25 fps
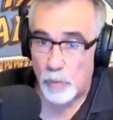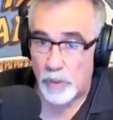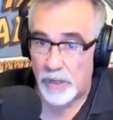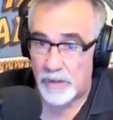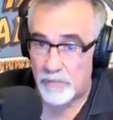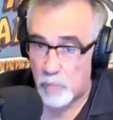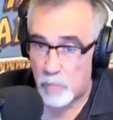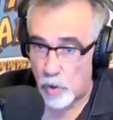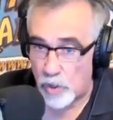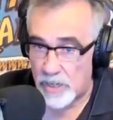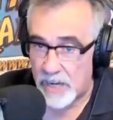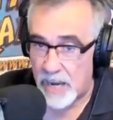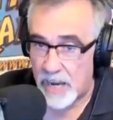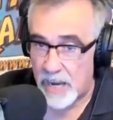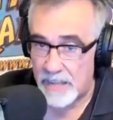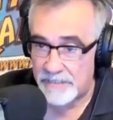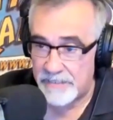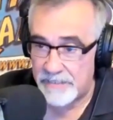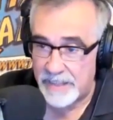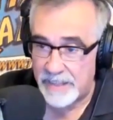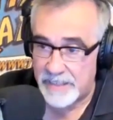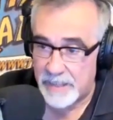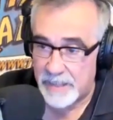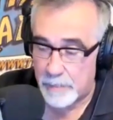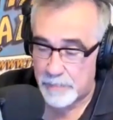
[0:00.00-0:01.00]
We'll have more
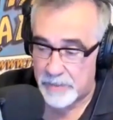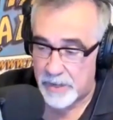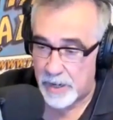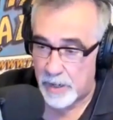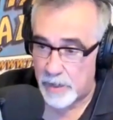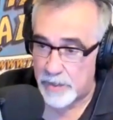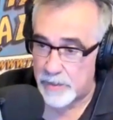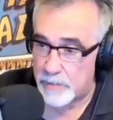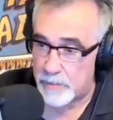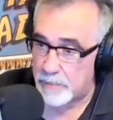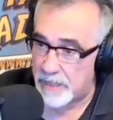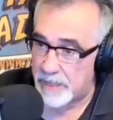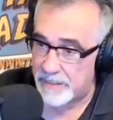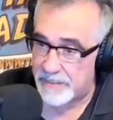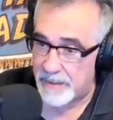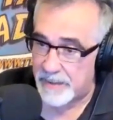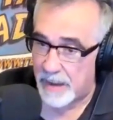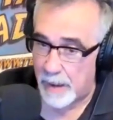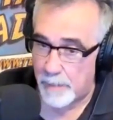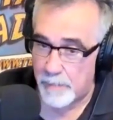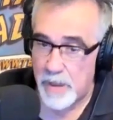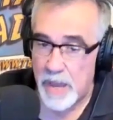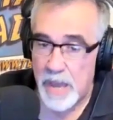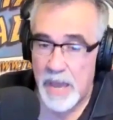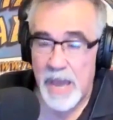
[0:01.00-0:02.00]
content up there. In the
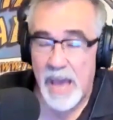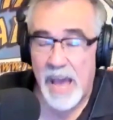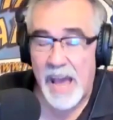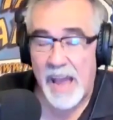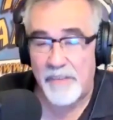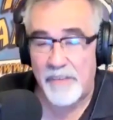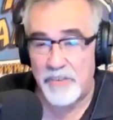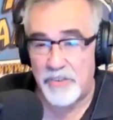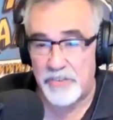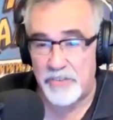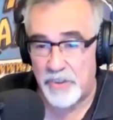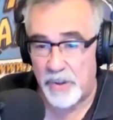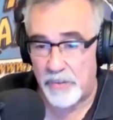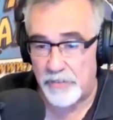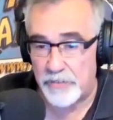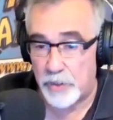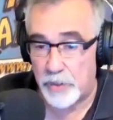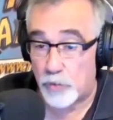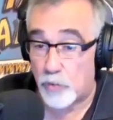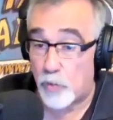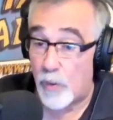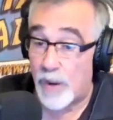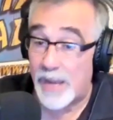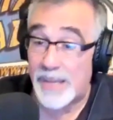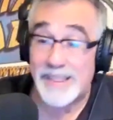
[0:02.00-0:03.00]
meantime, have yourselves
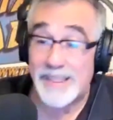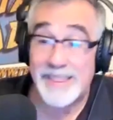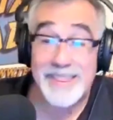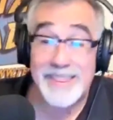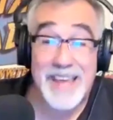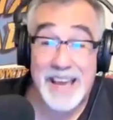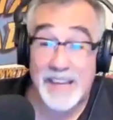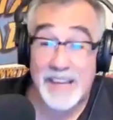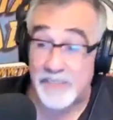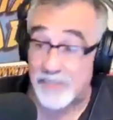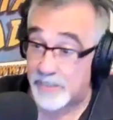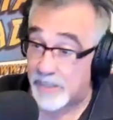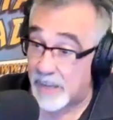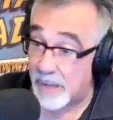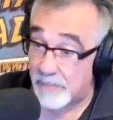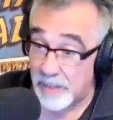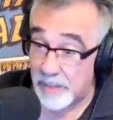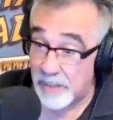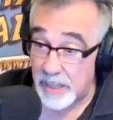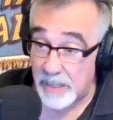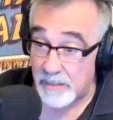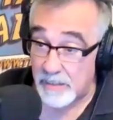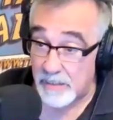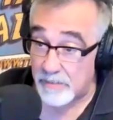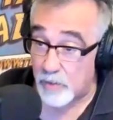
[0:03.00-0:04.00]
a great
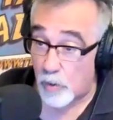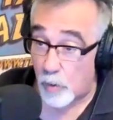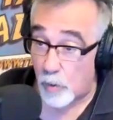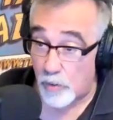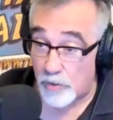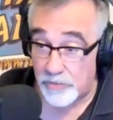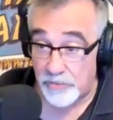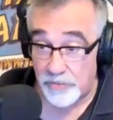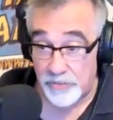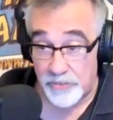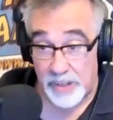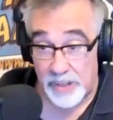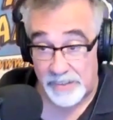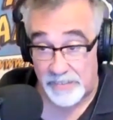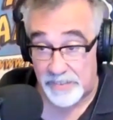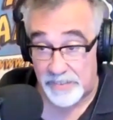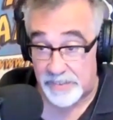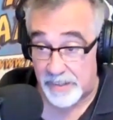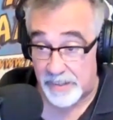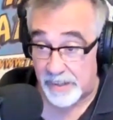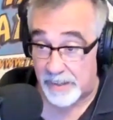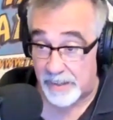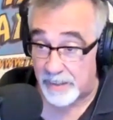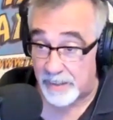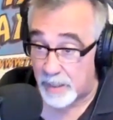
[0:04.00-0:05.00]
Thanksgiving. Of course,
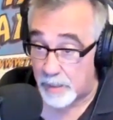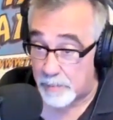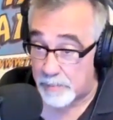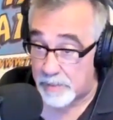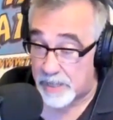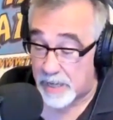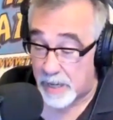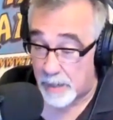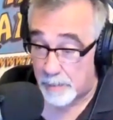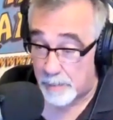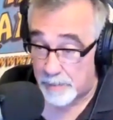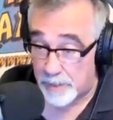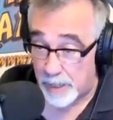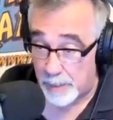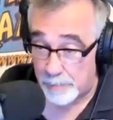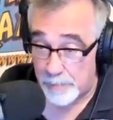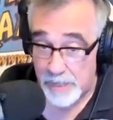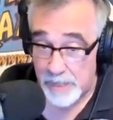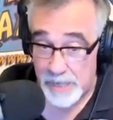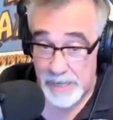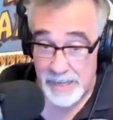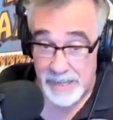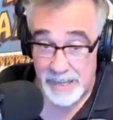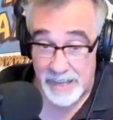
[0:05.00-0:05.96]
that's going to be coming up.